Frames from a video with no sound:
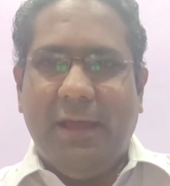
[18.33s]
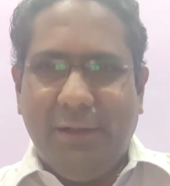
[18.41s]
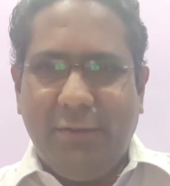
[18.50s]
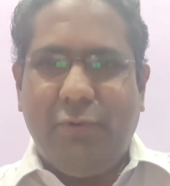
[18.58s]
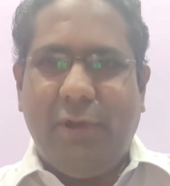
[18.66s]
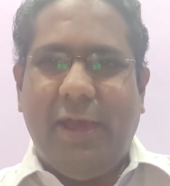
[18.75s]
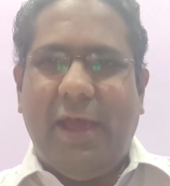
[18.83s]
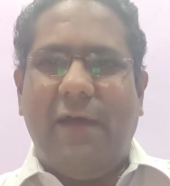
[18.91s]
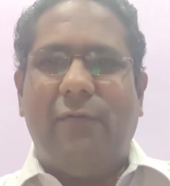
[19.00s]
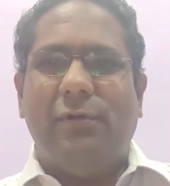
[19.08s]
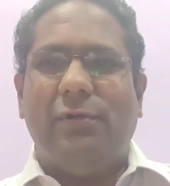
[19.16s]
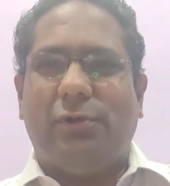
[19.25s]
And today I
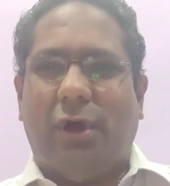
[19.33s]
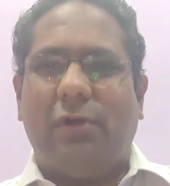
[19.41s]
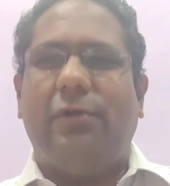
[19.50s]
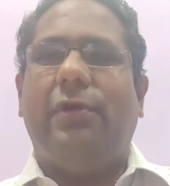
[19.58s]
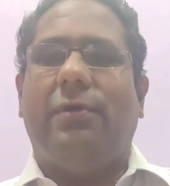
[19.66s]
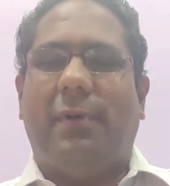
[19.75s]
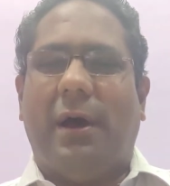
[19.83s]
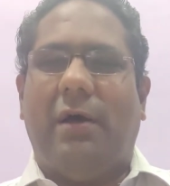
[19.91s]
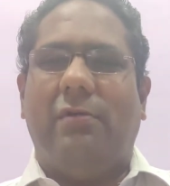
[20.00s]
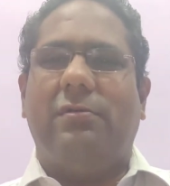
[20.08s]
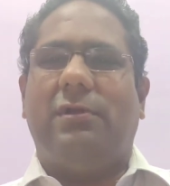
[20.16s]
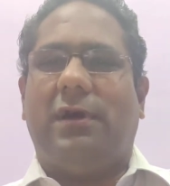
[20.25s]
want to talk to you
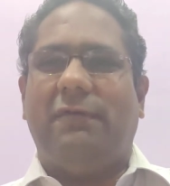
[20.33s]
about